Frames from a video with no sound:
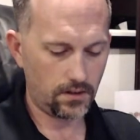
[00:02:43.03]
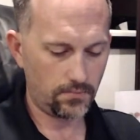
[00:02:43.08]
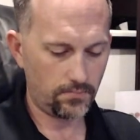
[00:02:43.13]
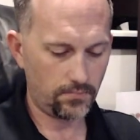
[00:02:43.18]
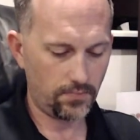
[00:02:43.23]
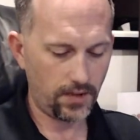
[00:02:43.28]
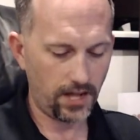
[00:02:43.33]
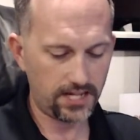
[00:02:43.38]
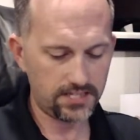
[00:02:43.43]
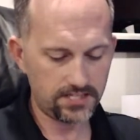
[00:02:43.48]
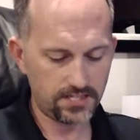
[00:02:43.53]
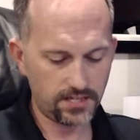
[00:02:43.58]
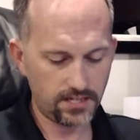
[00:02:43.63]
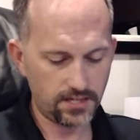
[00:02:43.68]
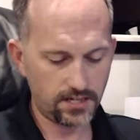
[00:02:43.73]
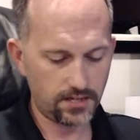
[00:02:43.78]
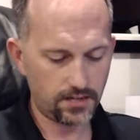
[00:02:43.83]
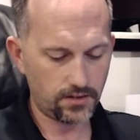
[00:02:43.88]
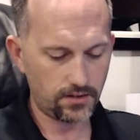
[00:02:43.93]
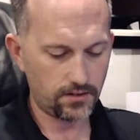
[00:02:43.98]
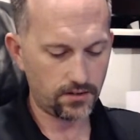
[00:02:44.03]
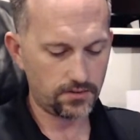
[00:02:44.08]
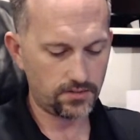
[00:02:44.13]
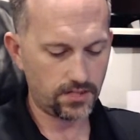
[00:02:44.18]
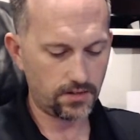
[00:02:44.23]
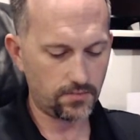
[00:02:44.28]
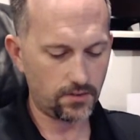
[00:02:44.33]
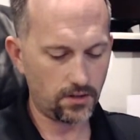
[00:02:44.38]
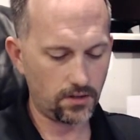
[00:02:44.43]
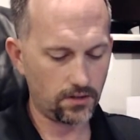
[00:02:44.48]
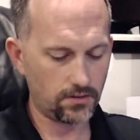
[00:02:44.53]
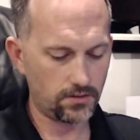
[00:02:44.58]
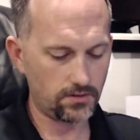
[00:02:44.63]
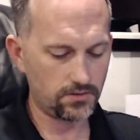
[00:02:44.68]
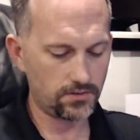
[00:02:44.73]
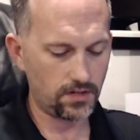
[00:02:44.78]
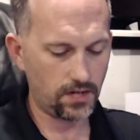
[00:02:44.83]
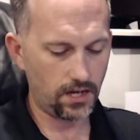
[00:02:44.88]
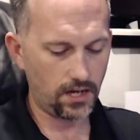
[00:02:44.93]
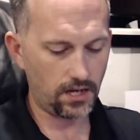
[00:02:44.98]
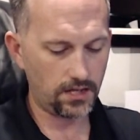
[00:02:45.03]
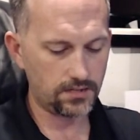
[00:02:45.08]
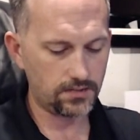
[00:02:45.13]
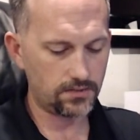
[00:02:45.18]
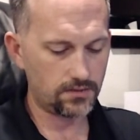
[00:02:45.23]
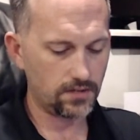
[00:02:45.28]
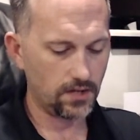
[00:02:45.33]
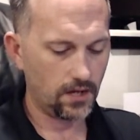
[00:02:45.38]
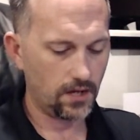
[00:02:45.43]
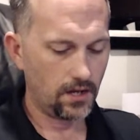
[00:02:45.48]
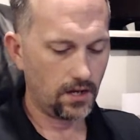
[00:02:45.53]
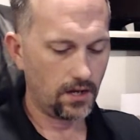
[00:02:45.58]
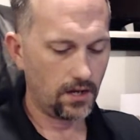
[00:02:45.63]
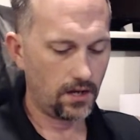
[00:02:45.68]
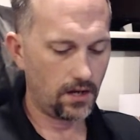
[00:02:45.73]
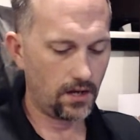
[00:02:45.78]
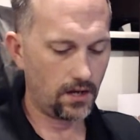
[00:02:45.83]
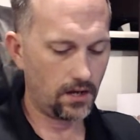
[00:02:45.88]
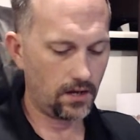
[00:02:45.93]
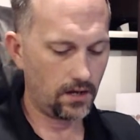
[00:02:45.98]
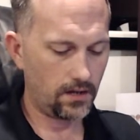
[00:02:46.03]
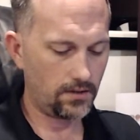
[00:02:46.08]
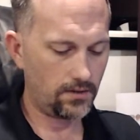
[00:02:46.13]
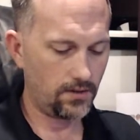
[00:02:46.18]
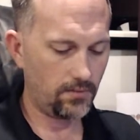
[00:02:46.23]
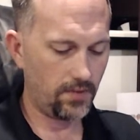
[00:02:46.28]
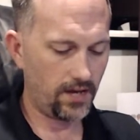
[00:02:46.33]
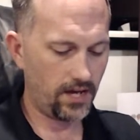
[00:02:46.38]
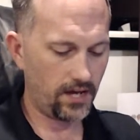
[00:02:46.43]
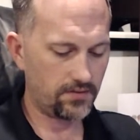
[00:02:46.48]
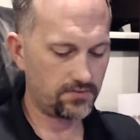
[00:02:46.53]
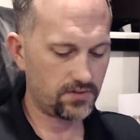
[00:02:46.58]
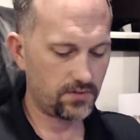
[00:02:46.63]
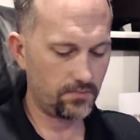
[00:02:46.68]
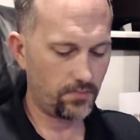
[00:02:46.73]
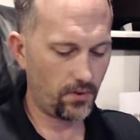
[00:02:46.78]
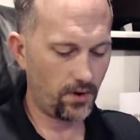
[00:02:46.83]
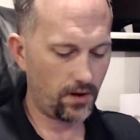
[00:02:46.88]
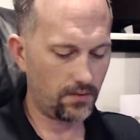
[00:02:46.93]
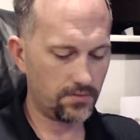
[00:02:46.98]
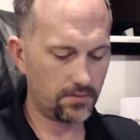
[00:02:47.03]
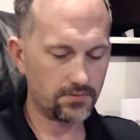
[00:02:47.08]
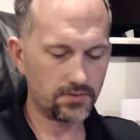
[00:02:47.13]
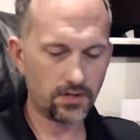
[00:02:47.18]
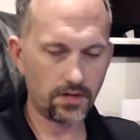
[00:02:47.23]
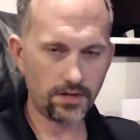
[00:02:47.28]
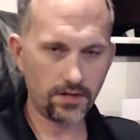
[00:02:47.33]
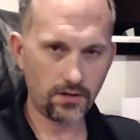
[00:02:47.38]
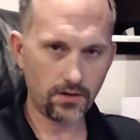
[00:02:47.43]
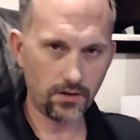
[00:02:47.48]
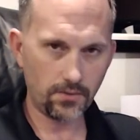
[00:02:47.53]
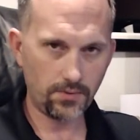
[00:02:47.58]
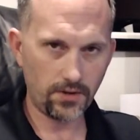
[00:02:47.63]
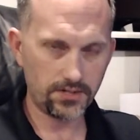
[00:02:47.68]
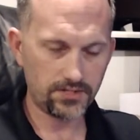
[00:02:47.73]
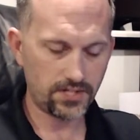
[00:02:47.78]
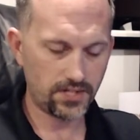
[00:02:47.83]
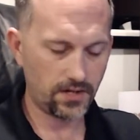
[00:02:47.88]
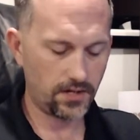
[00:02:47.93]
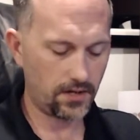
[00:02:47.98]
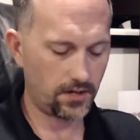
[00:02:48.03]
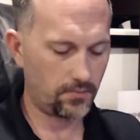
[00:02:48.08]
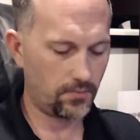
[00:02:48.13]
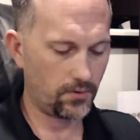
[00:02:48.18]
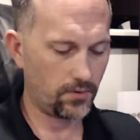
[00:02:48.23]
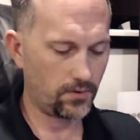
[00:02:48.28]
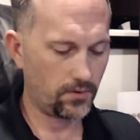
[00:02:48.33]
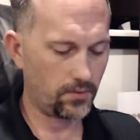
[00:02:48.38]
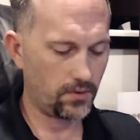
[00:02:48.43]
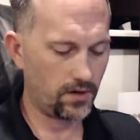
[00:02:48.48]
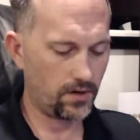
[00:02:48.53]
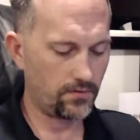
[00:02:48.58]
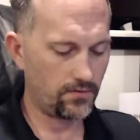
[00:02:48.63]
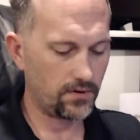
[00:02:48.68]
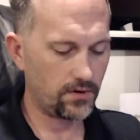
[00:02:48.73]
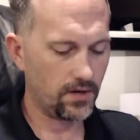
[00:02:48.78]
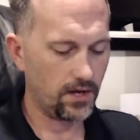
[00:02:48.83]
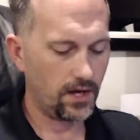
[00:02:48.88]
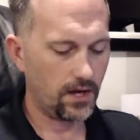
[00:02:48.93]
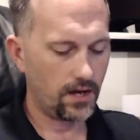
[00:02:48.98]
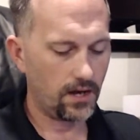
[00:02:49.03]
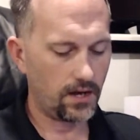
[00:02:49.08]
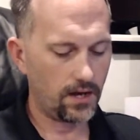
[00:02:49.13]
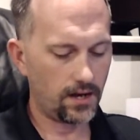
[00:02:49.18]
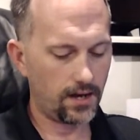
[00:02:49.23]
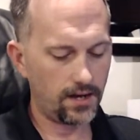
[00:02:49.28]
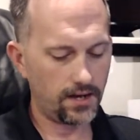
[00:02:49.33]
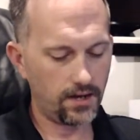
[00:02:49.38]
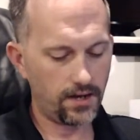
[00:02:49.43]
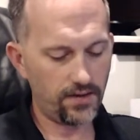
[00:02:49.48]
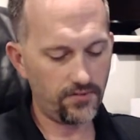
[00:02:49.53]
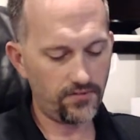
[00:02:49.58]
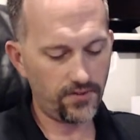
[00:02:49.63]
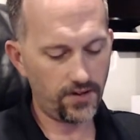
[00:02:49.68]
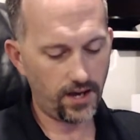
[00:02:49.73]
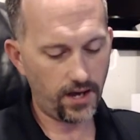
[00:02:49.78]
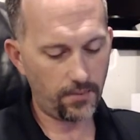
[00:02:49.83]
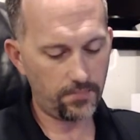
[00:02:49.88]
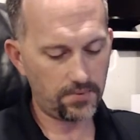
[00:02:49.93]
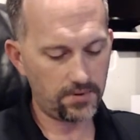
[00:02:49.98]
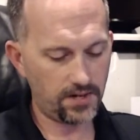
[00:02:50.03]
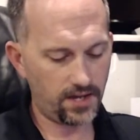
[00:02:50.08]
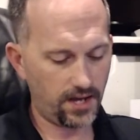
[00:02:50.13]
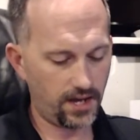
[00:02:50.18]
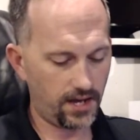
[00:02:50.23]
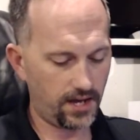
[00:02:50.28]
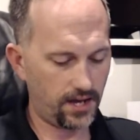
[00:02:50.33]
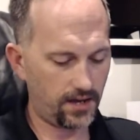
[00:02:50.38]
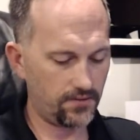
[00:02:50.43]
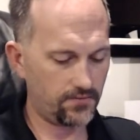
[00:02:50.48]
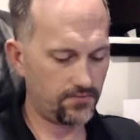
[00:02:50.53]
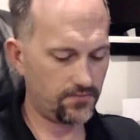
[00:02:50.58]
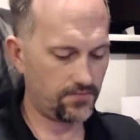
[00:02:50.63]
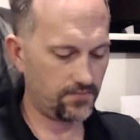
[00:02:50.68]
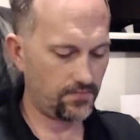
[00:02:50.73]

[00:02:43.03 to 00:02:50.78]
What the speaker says: plastic or something along those lines, you may have some problems like a plastic cutting board or whatever. If you happen to have